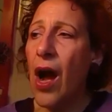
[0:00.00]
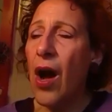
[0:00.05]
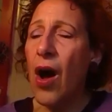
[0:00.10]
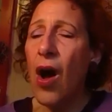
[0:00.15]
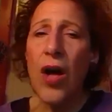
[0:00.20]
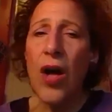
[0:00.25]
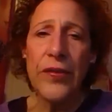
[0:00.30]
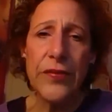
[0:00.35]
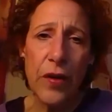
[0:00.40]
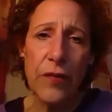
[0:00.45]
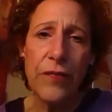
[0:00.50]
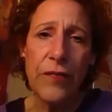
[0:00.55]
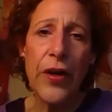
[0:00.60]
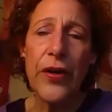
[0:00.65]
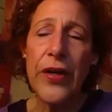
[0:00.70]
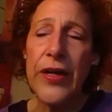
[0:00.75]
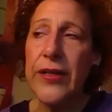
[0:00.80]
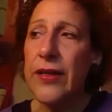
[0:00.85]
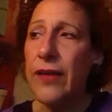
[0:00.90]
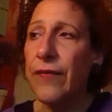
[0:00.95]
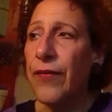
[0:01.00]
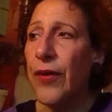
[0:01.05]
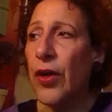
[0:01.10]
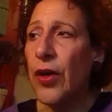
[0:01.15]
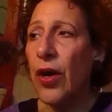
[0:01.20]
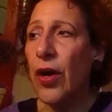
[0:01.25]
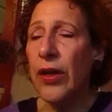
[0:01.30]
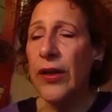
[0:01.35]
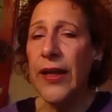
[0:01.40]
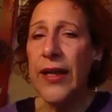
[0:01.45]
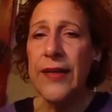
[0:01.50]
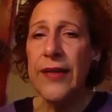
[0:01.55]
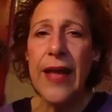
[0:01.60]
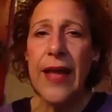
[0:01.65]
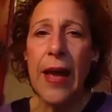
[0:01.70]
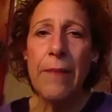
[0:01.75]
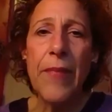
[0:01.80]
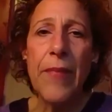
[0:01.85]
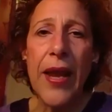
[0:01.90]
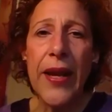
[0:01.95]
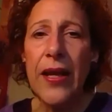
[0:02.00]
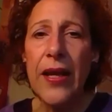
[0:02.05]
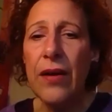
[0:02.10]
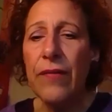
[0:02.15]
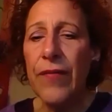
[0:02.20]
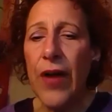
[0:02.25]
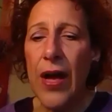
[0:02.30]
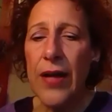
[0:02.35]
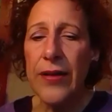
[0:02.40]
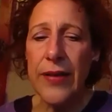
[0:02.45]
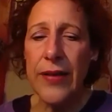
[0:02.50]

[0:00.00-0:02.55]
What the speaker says: also very difficult is that many of us,